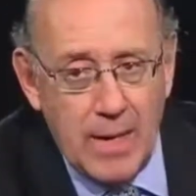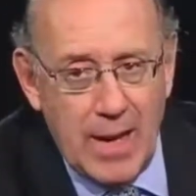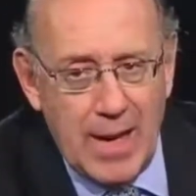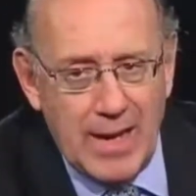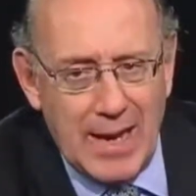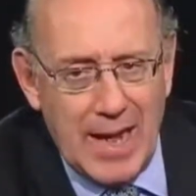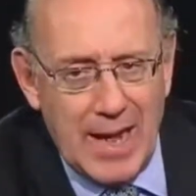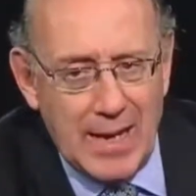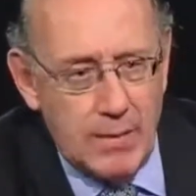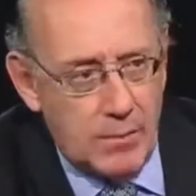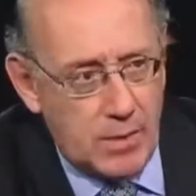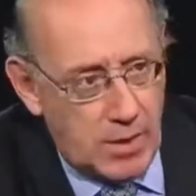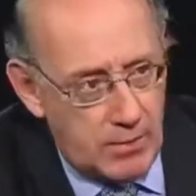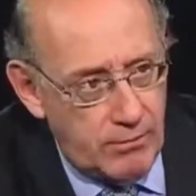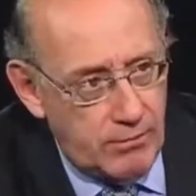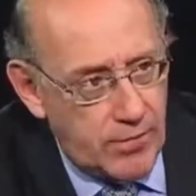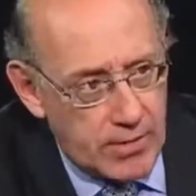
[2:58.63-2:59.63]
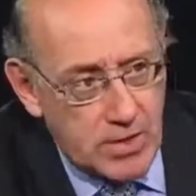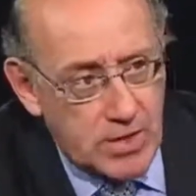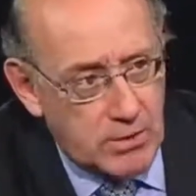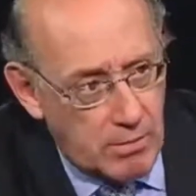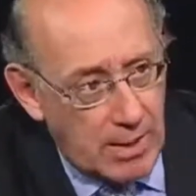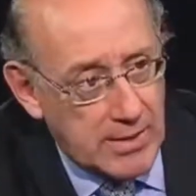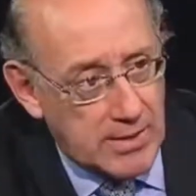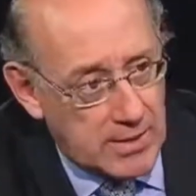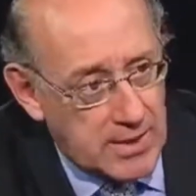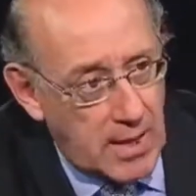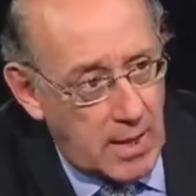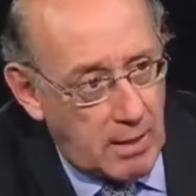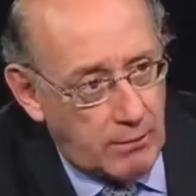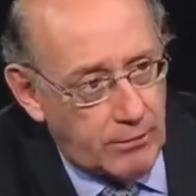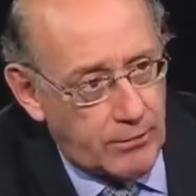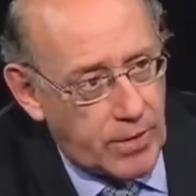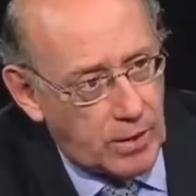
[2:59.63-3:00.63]
And I am convinced
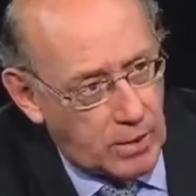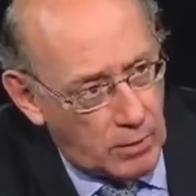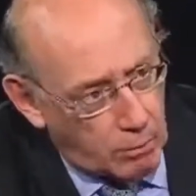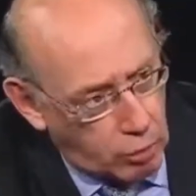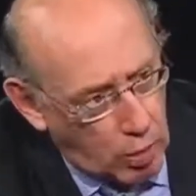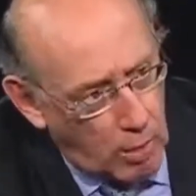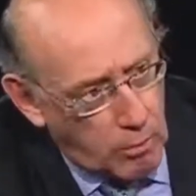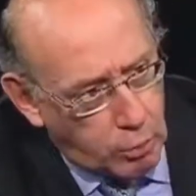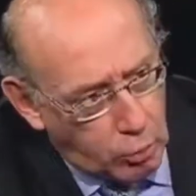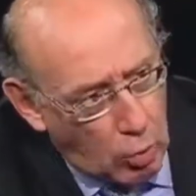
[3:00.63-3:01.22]
myself that the, a